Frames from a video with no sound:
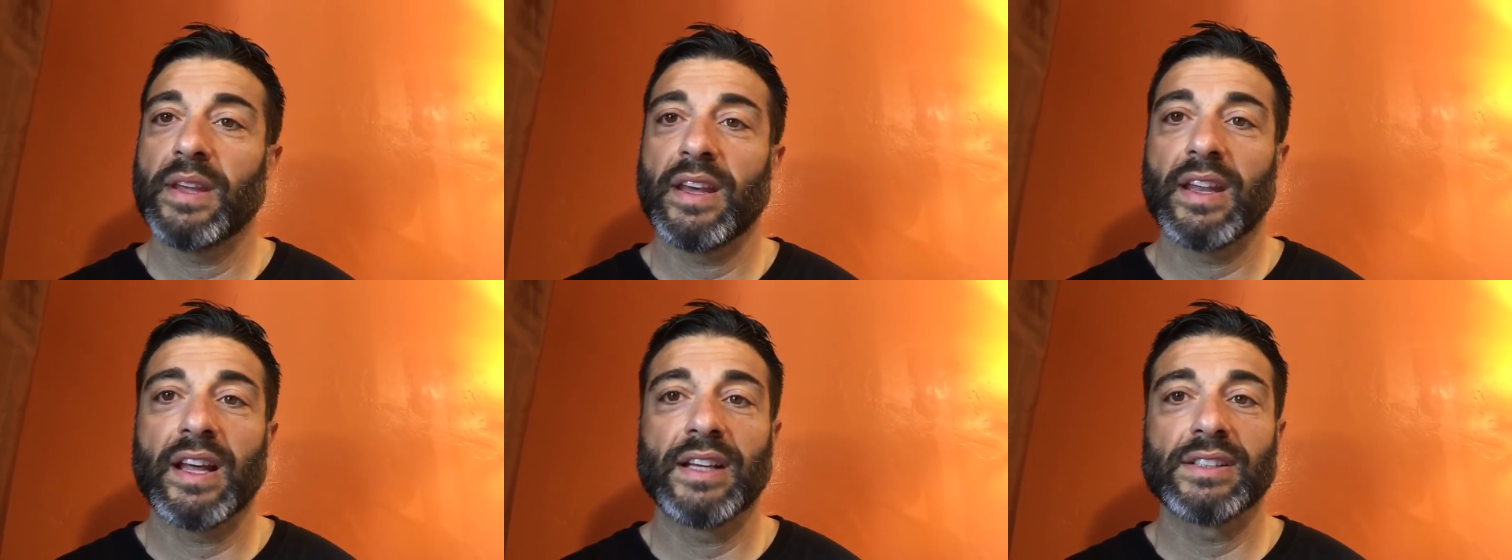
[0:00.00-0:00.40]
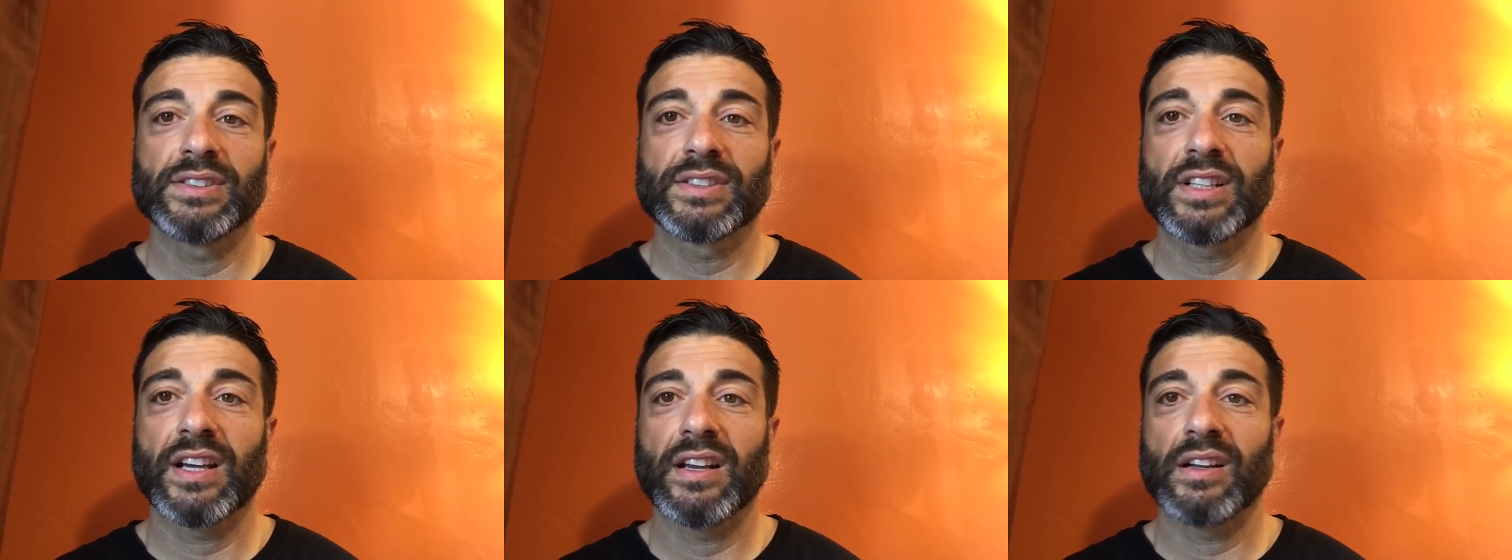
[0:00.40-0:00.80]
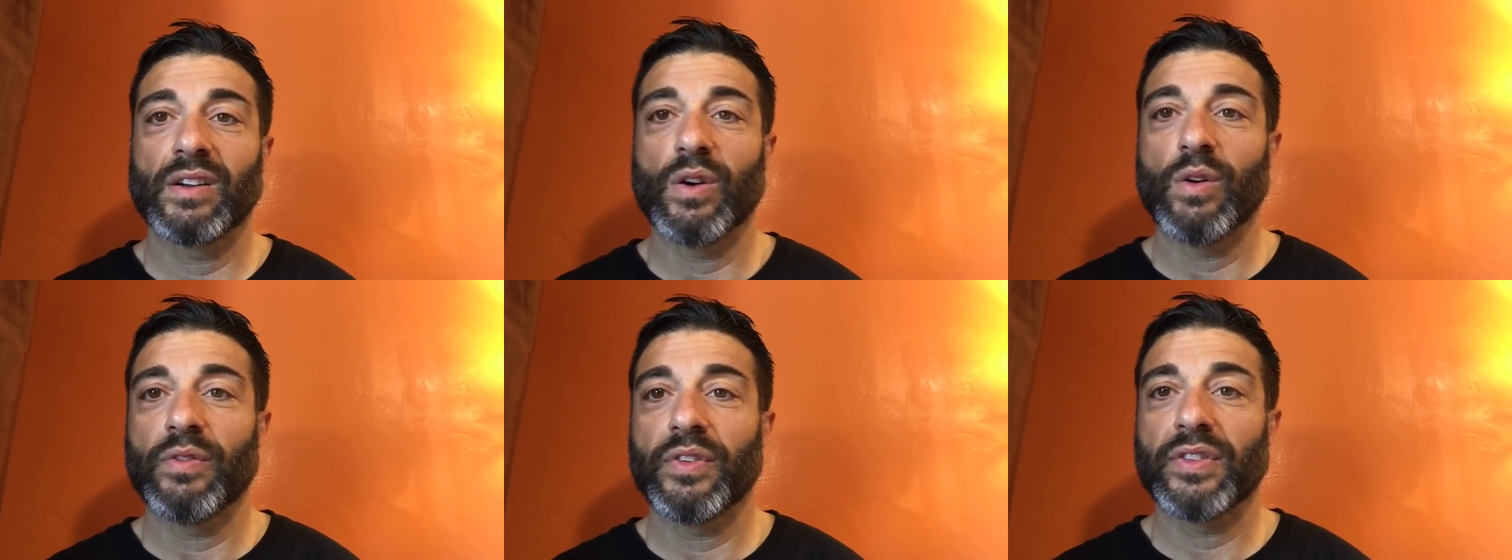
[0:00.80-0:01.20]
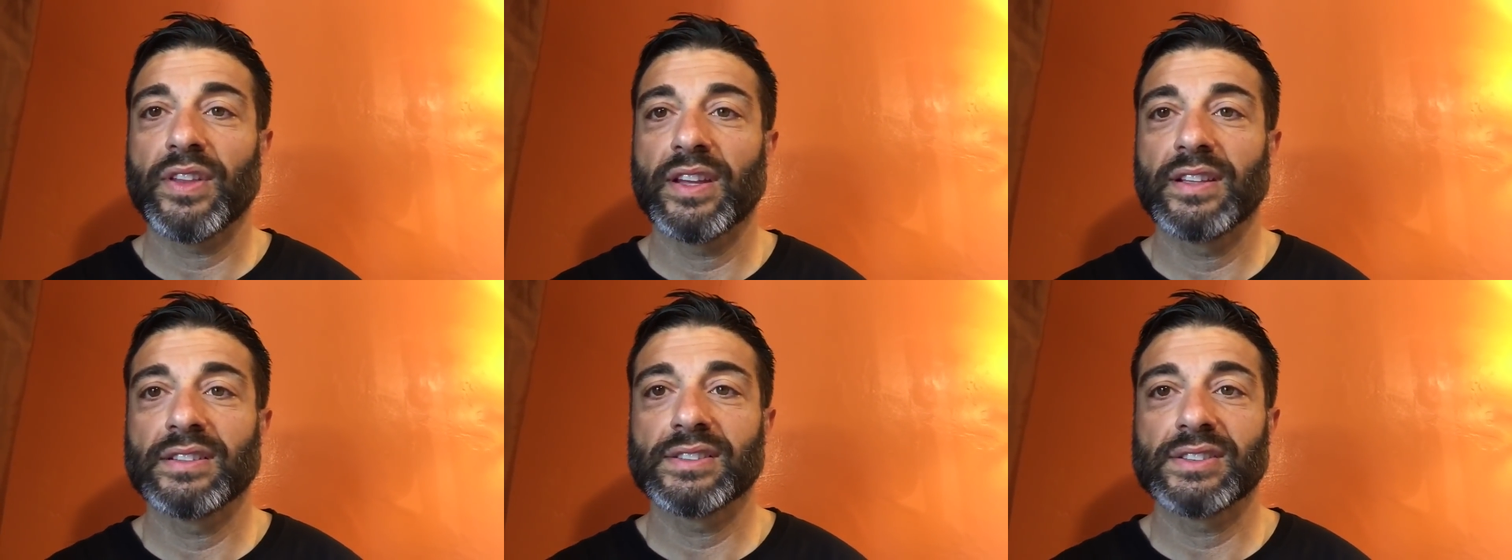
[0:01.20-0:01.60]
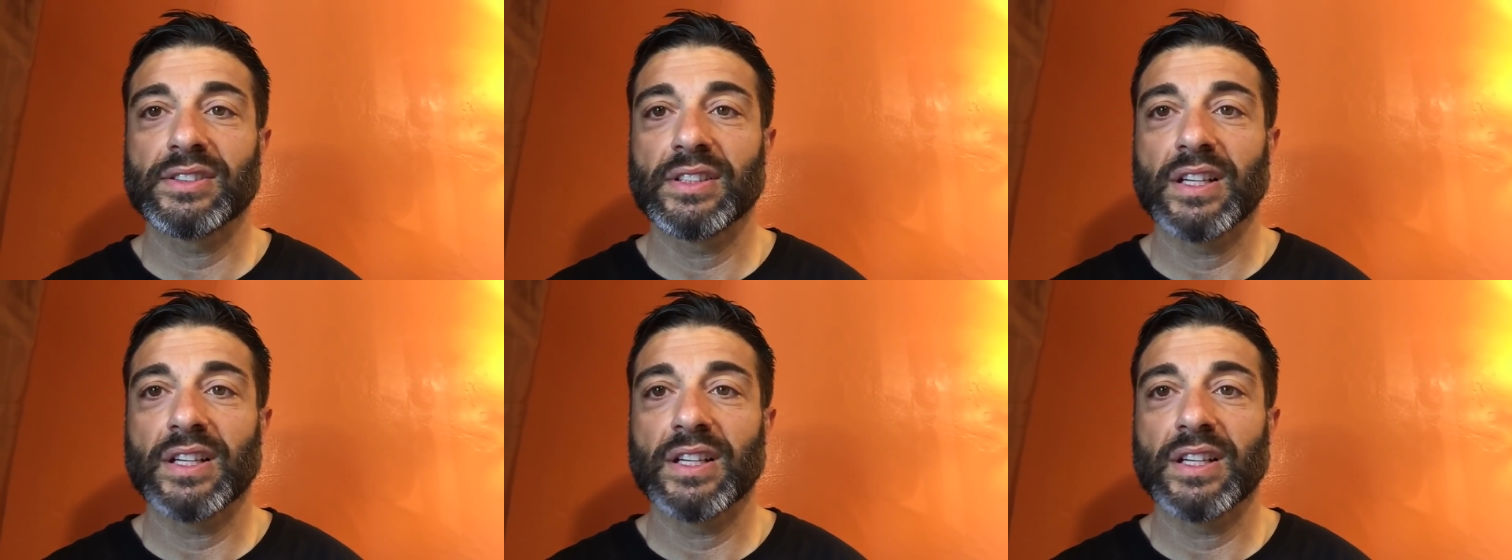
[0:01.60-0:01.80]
man. I just kind of go for things.